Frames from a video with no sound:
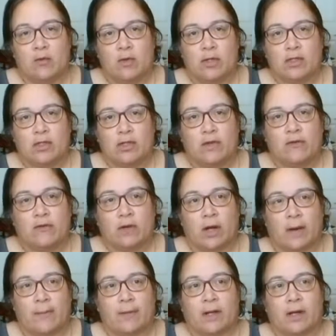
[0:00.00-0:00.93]
and we saw the
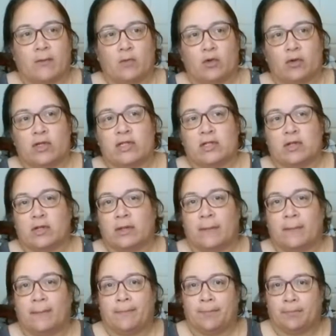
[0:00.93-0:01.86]
phenomenon where
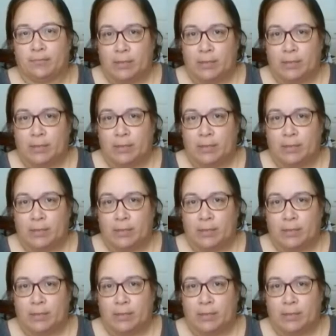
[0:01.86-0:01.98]
certain